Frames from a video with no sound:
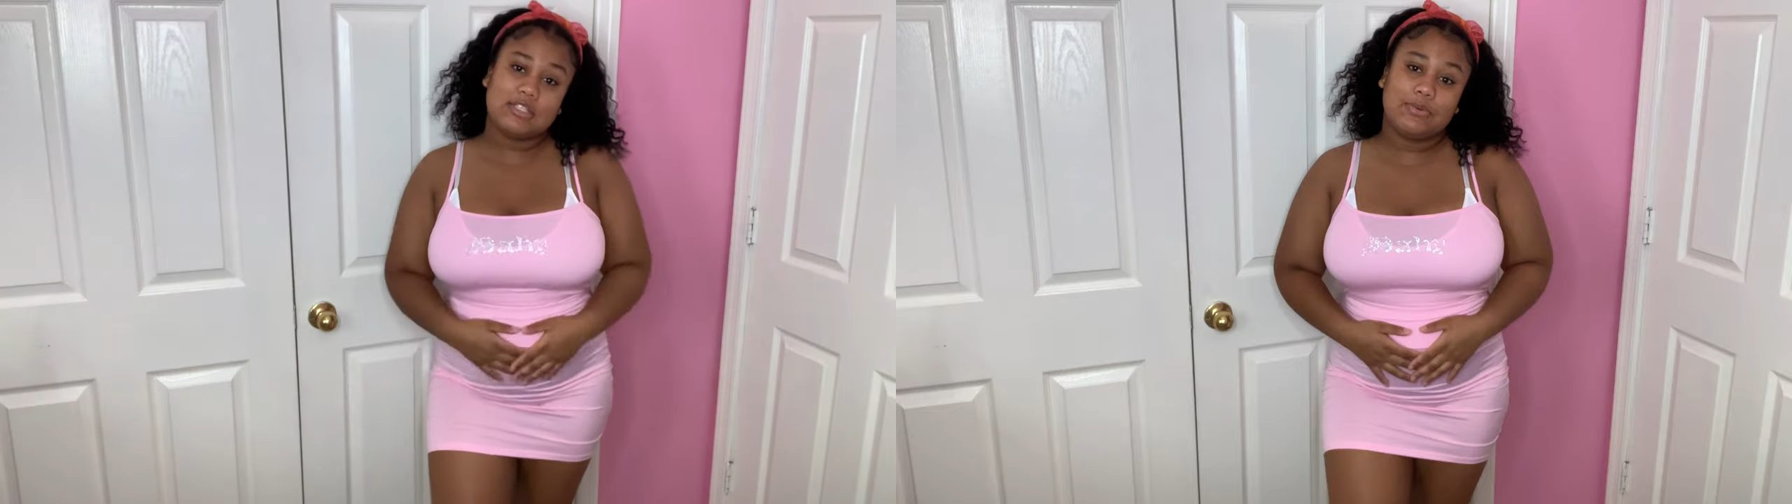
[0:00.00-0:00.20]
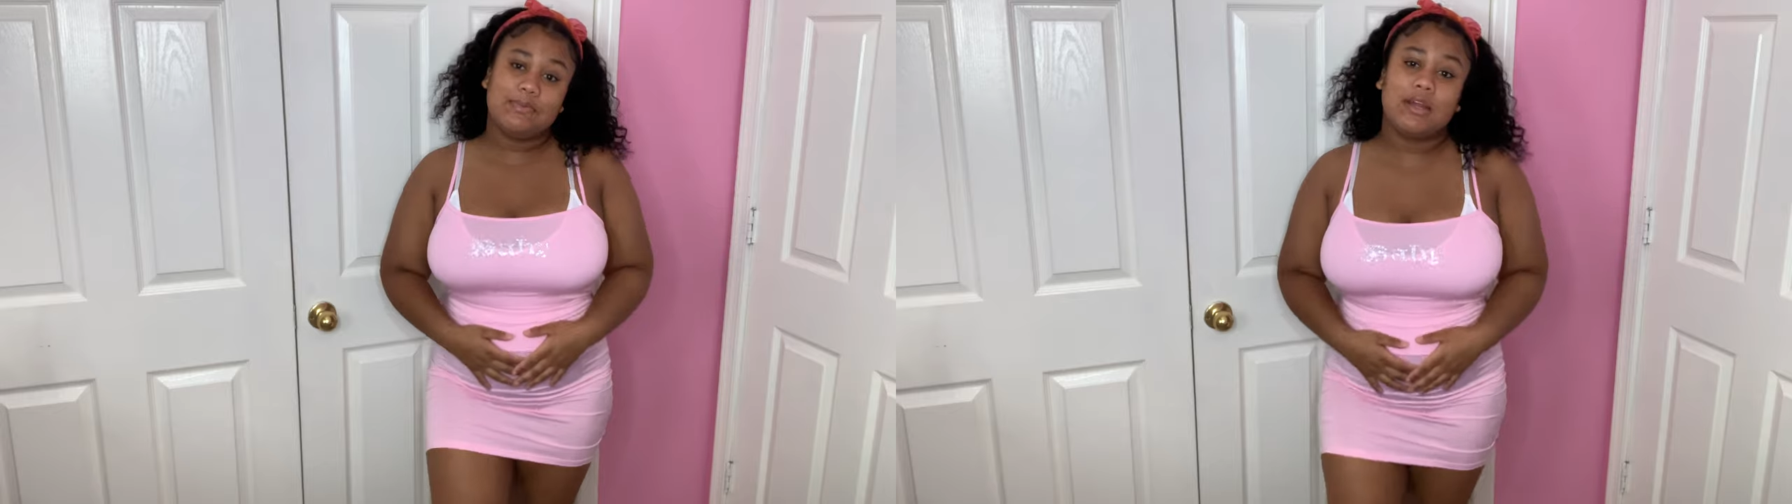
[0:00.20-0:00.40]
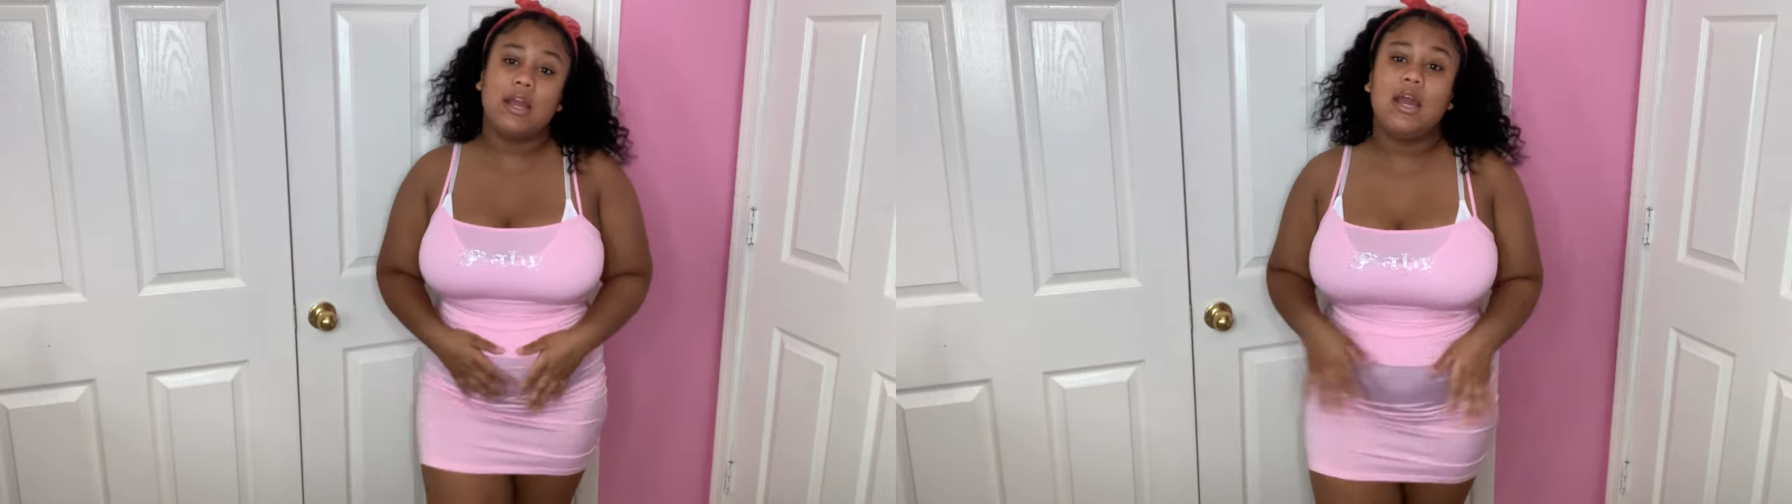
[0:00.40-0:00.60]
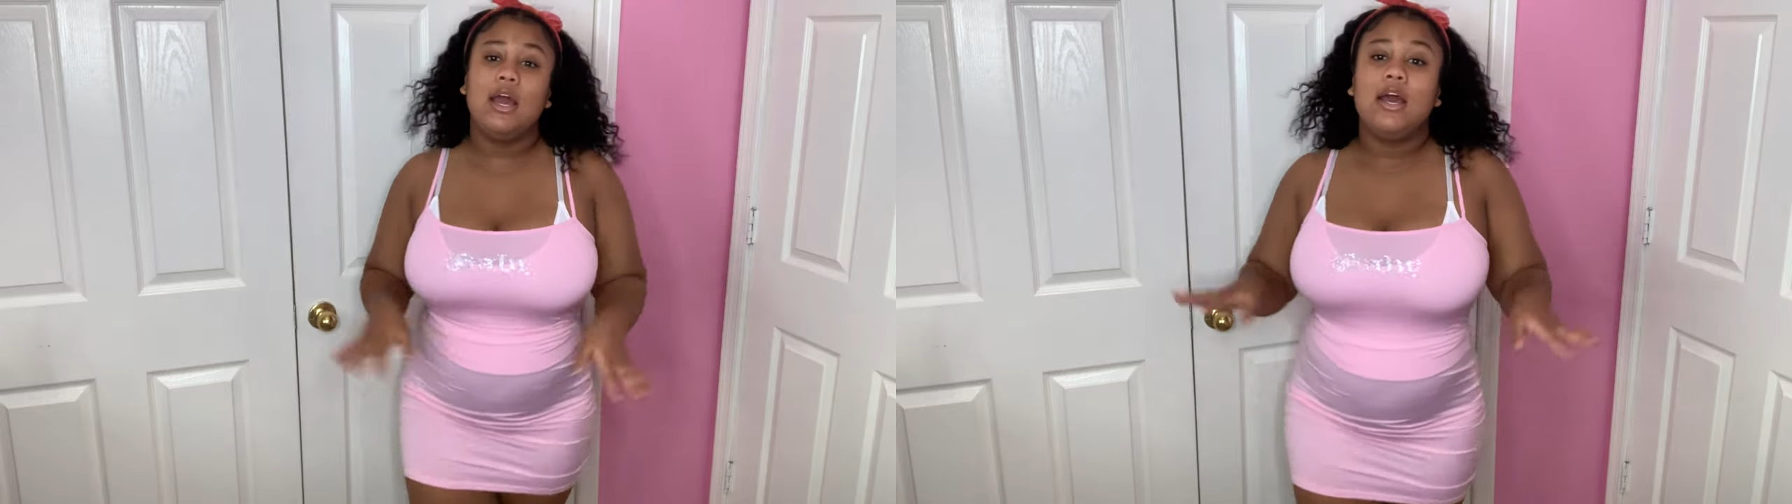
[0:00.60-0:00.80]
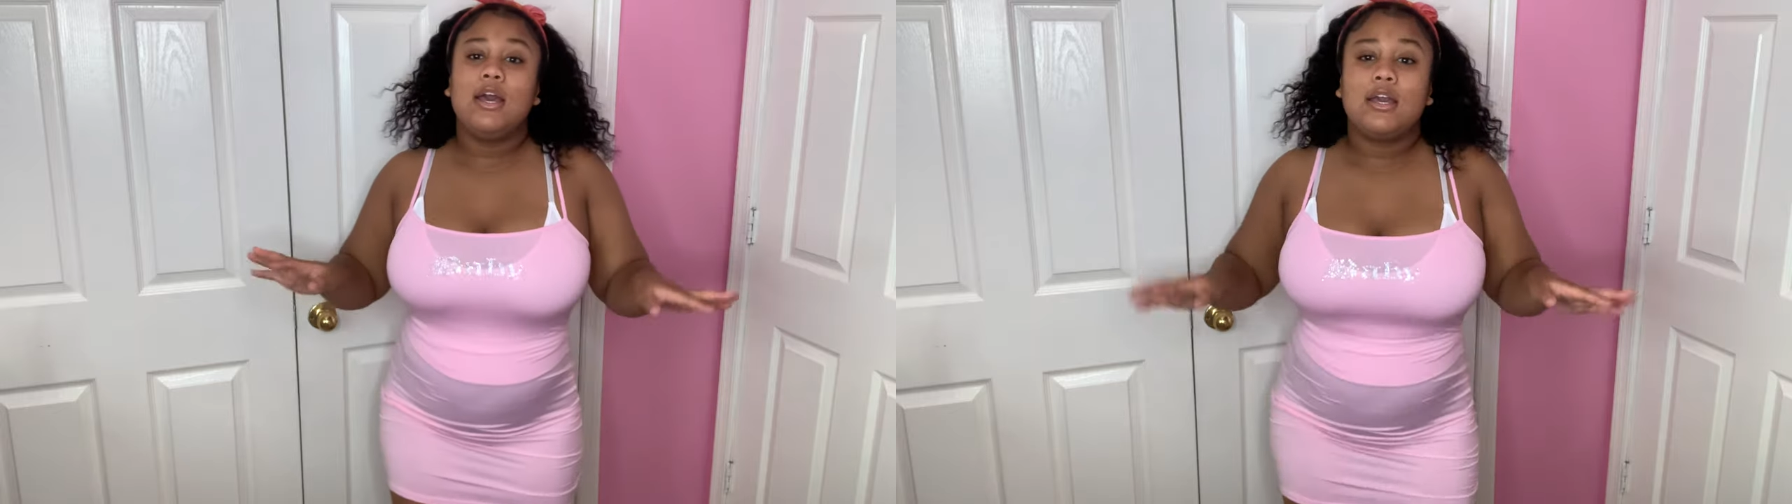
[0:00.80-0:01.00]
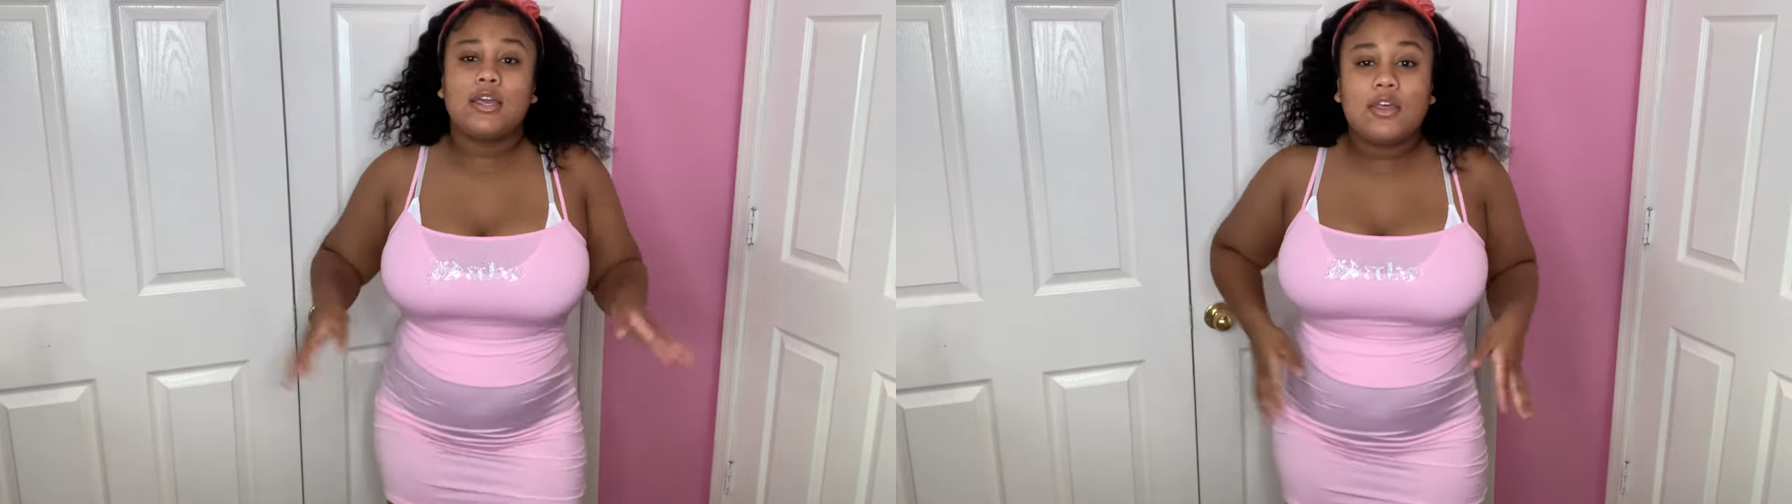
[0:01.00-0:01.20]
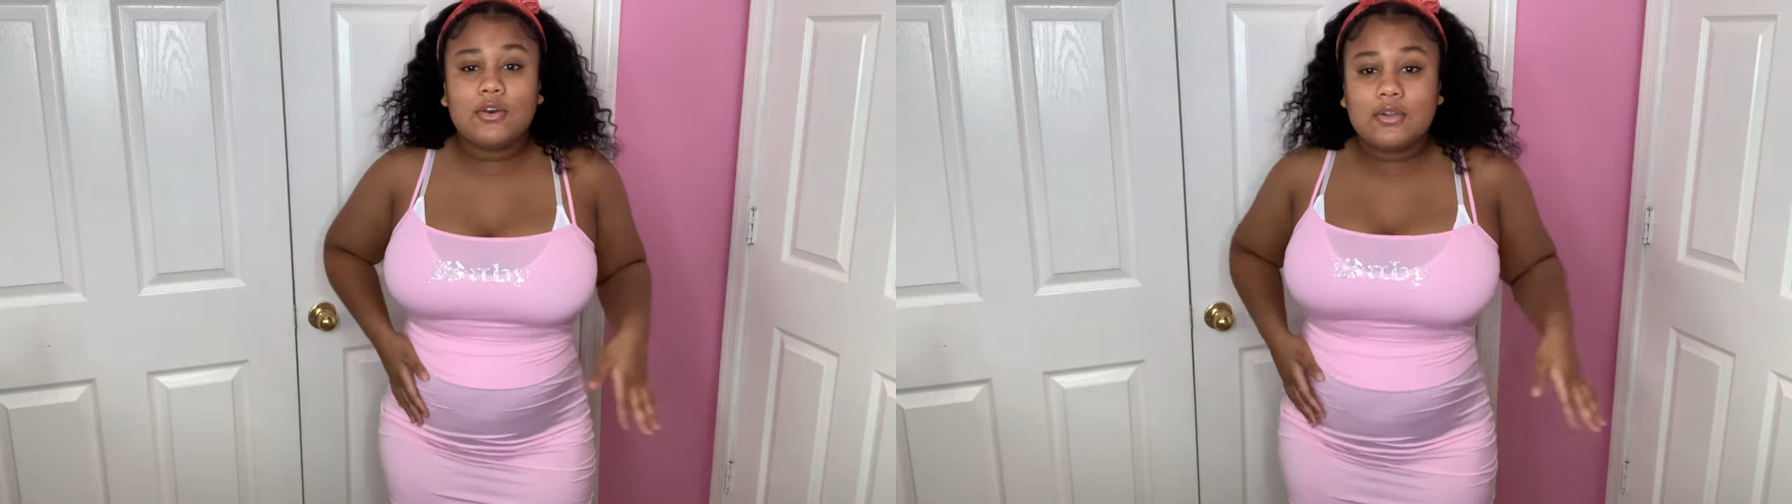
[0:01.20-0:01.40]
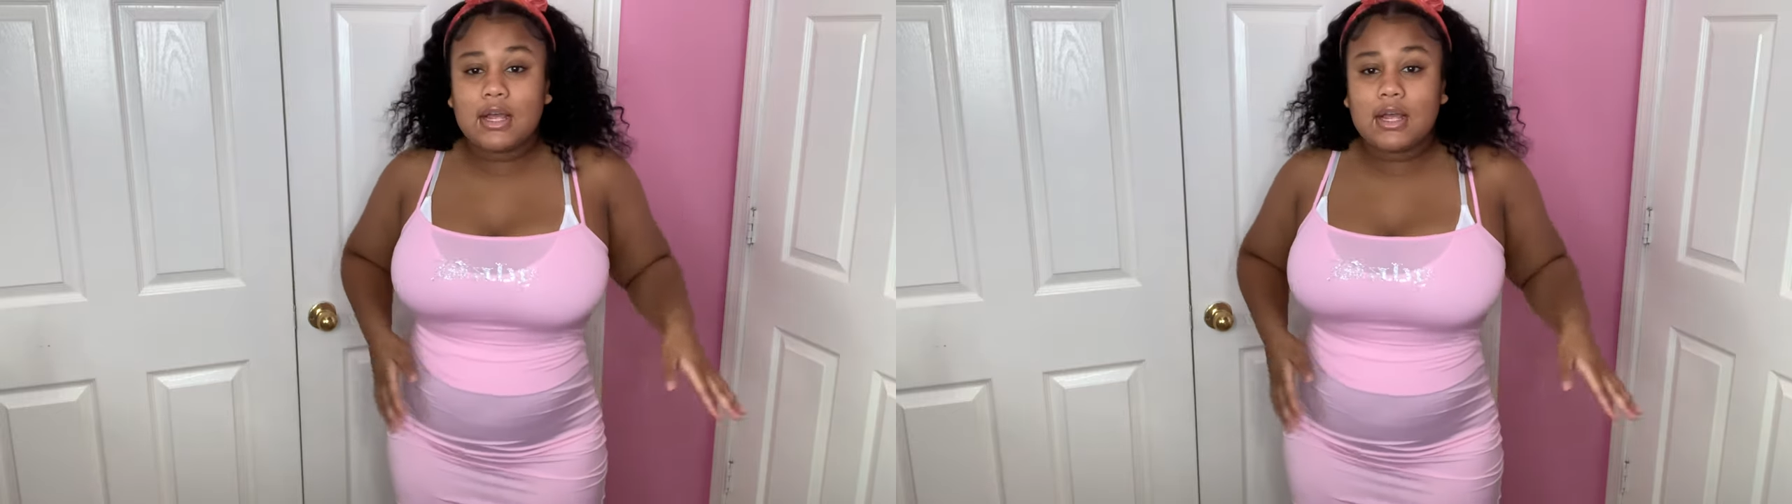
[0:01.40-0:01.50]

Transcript: super cute.